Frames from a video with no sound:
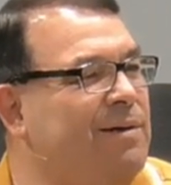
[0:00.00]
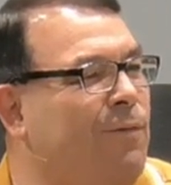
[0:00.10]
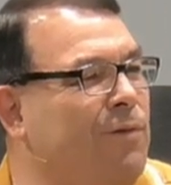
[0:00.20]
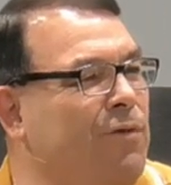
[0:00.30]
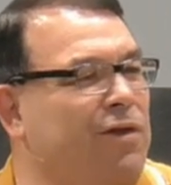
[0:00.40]

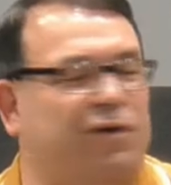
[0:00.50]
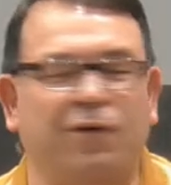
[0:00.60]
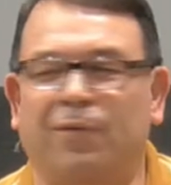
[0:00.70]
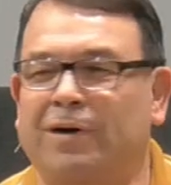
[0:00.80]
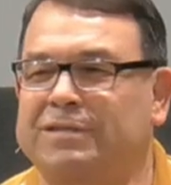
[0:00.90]
what were the two
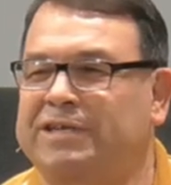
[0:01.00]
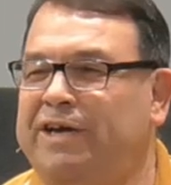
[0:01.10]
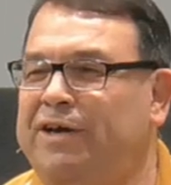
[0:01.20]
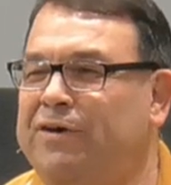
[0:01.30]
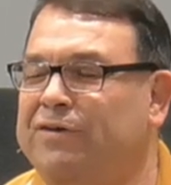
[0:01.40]
words he
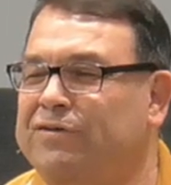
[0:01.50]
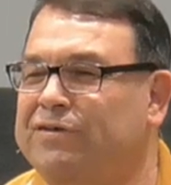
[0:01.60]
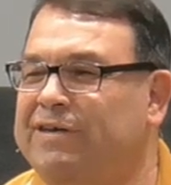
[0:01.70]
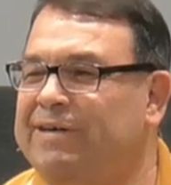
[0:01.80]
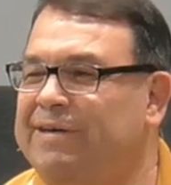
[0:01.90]
used?
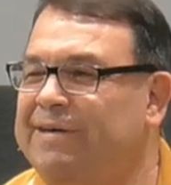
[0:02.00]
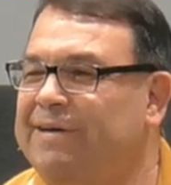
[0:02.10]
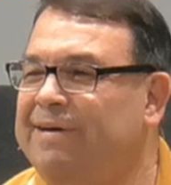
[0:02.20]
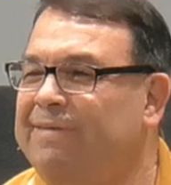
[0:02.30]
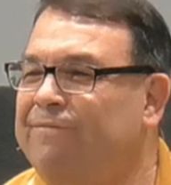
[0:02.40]

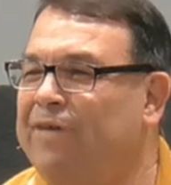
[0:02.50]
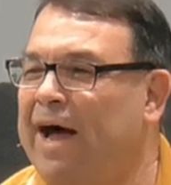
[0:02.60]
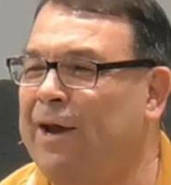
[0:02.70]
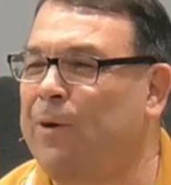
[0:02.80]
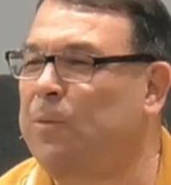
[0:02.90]

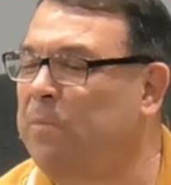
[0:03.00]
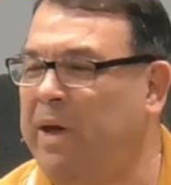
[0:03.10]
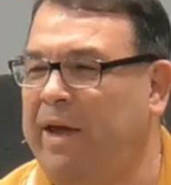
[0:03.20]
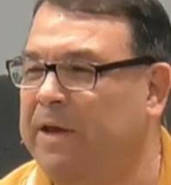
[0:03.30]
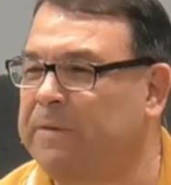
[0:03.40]
Follow me.